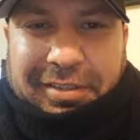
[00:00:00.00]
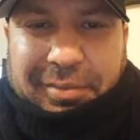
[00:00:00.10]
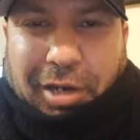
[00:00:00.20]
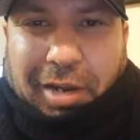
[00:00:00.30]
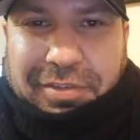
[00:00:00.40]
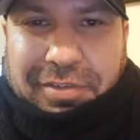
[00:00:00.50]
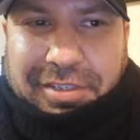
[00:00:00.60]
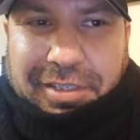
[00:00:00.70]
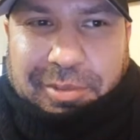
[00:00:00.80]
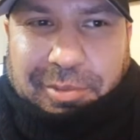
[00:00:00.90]

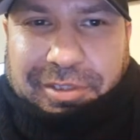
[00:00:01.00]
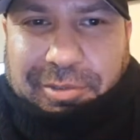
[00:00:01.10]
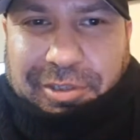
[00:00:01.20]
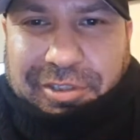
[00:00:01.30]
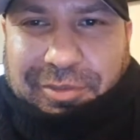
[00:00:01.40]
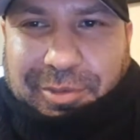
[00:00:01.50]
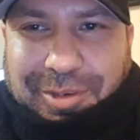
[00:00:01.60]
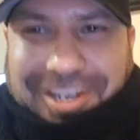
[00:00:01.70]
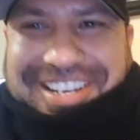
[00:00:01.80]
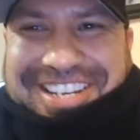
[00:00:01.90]
Prophecy with Christopher
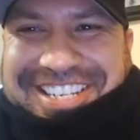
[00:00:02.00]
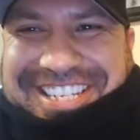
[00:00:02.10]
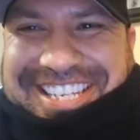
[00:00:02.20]
Walken.